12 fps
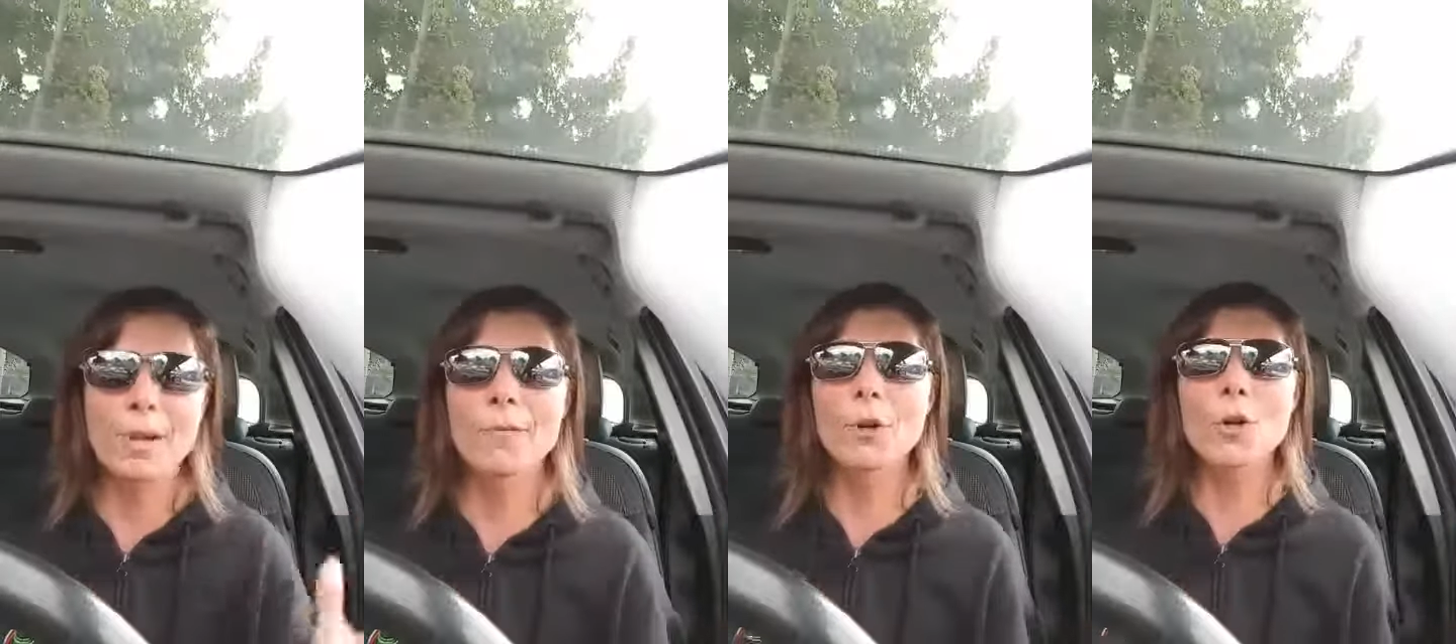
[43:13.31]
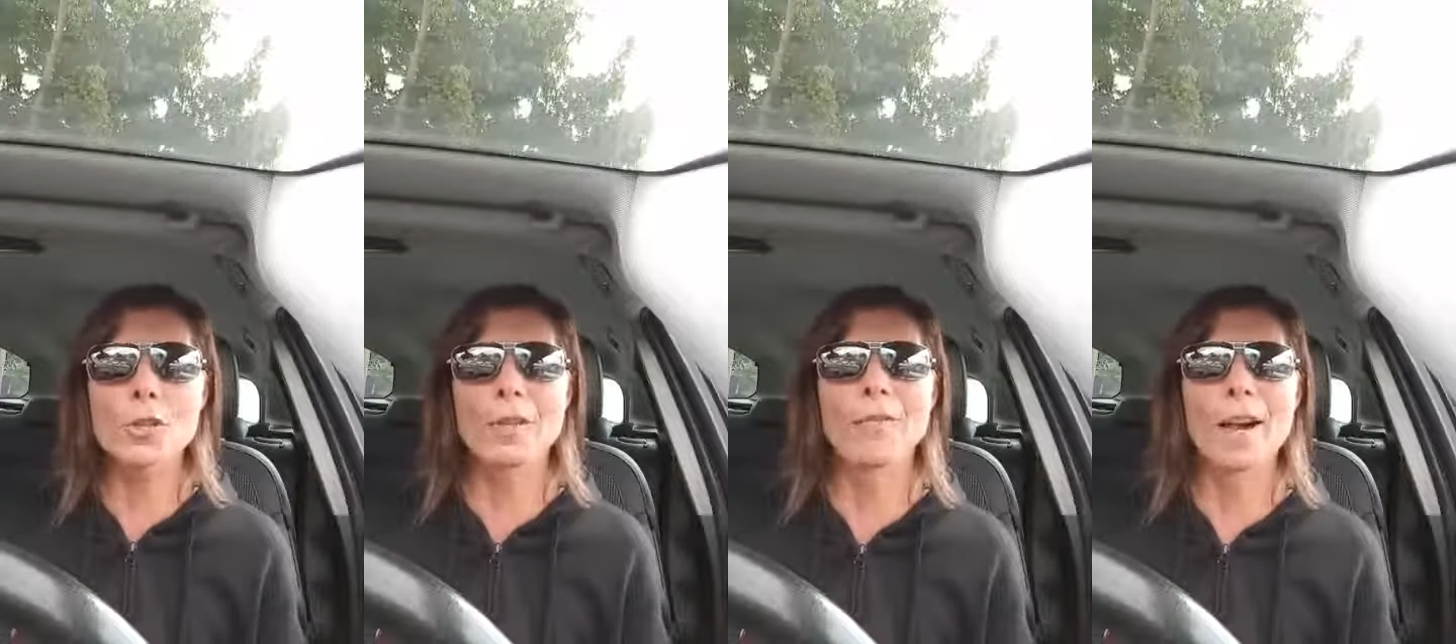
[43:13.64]
Of
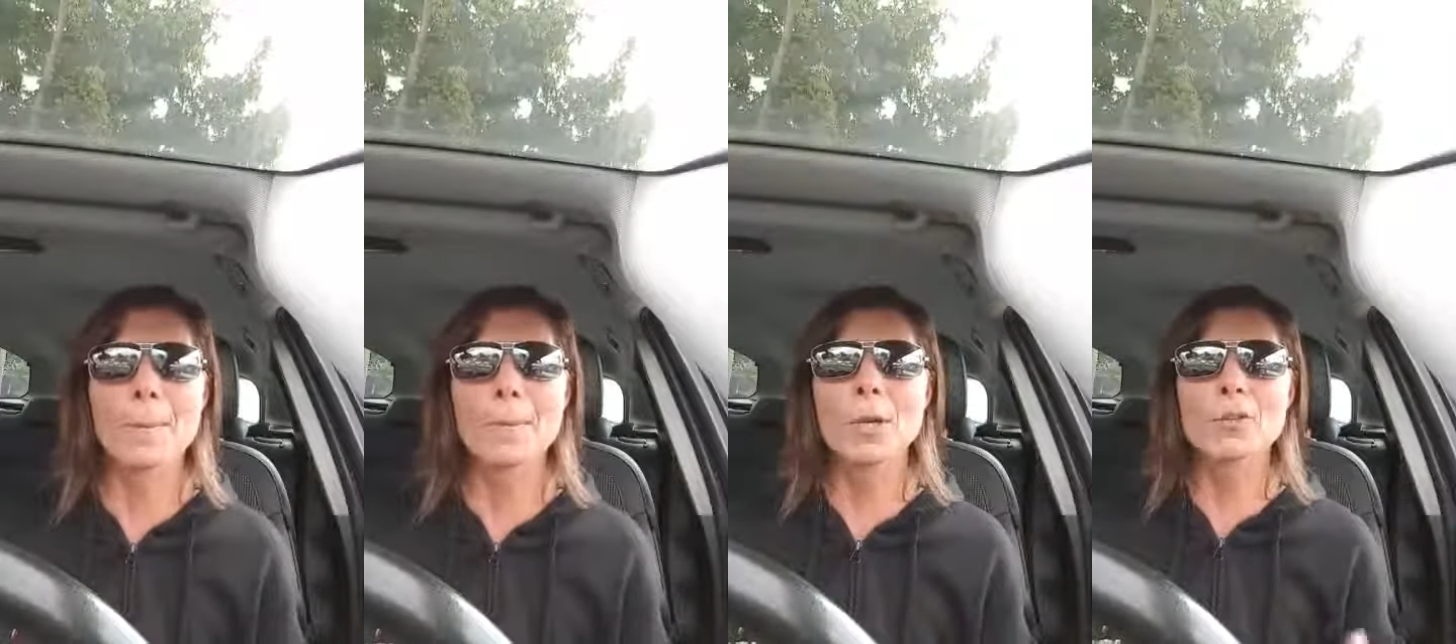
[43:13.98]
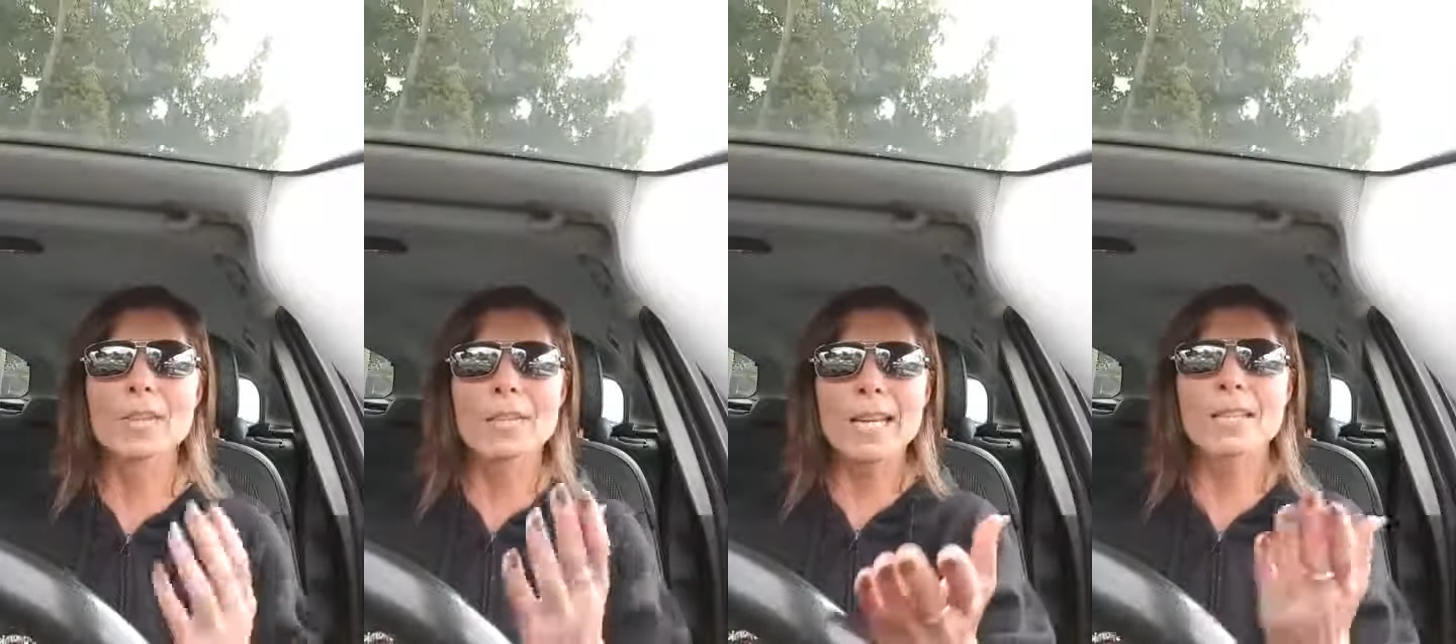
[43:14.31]
course they're fine, because
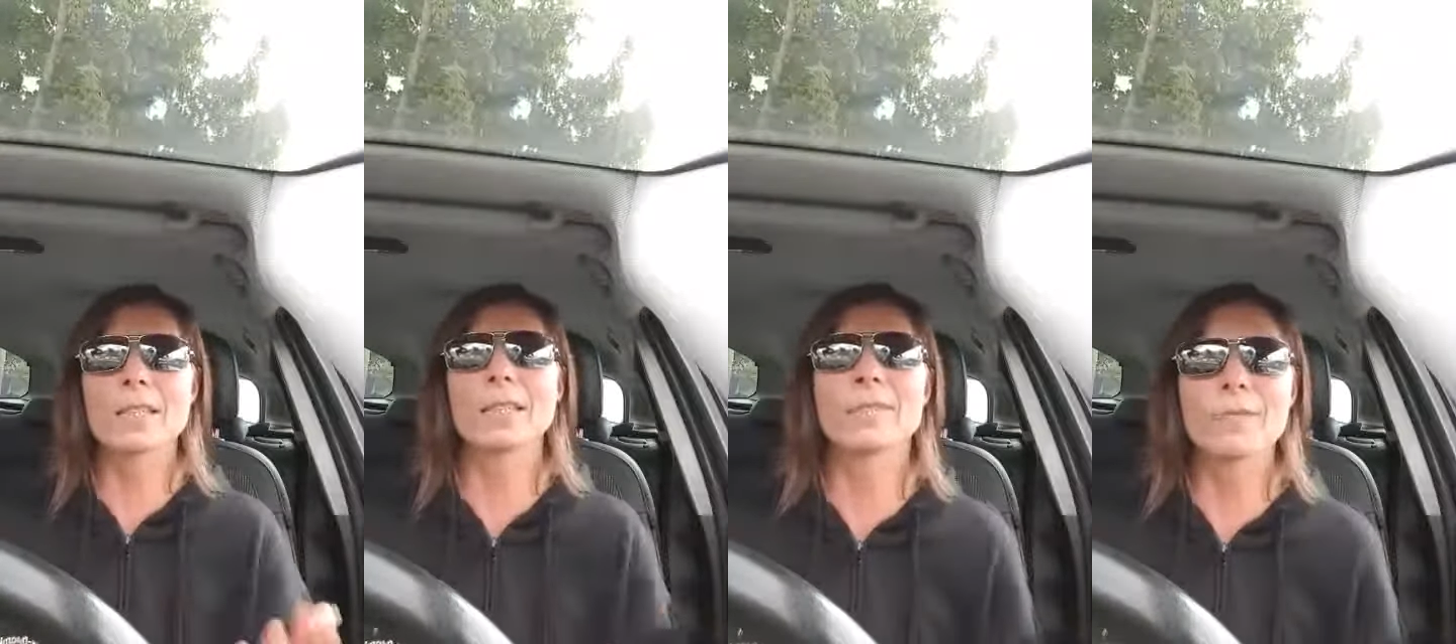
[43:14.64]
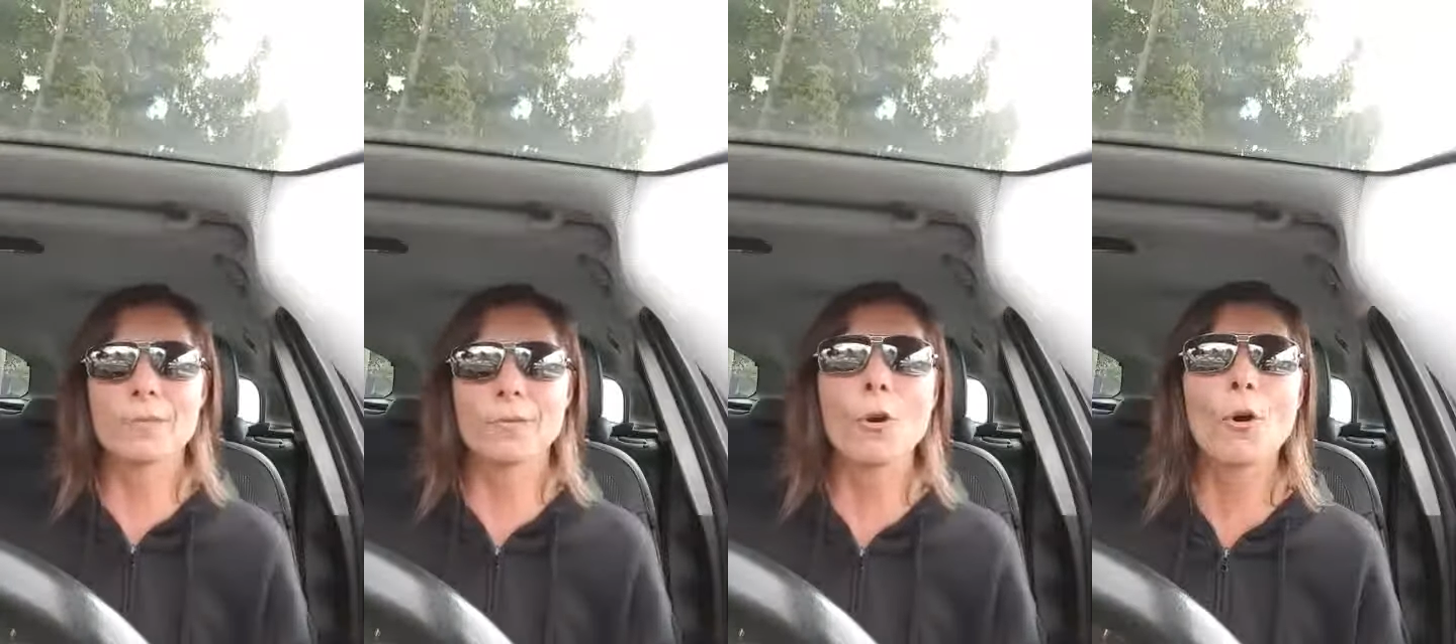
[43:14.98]
they test
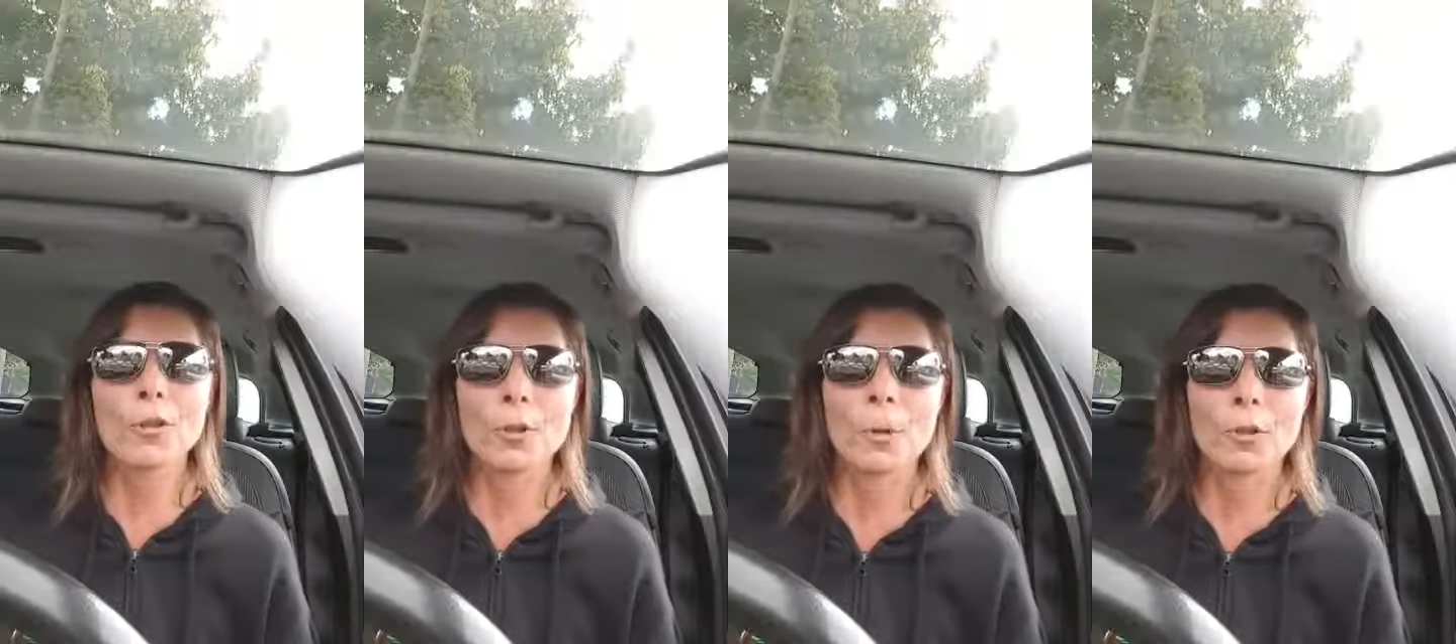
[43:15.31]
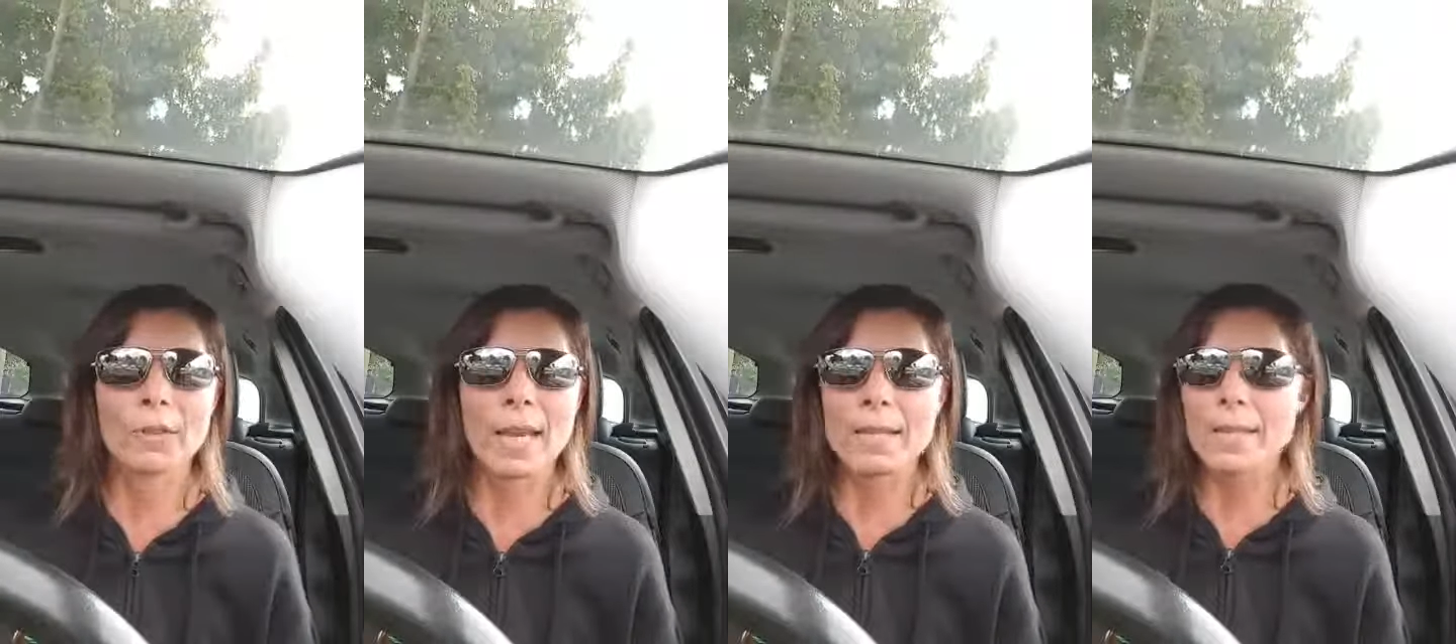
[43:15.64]
T4 on the
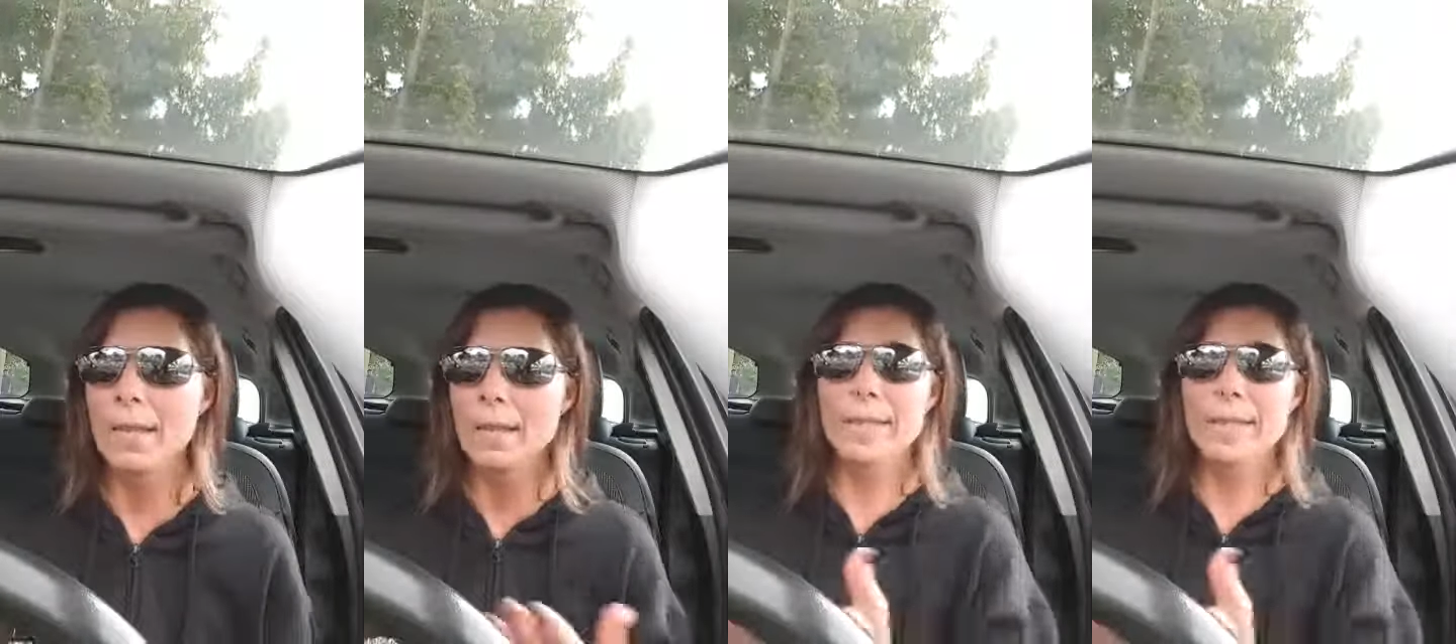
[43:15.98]
blood test.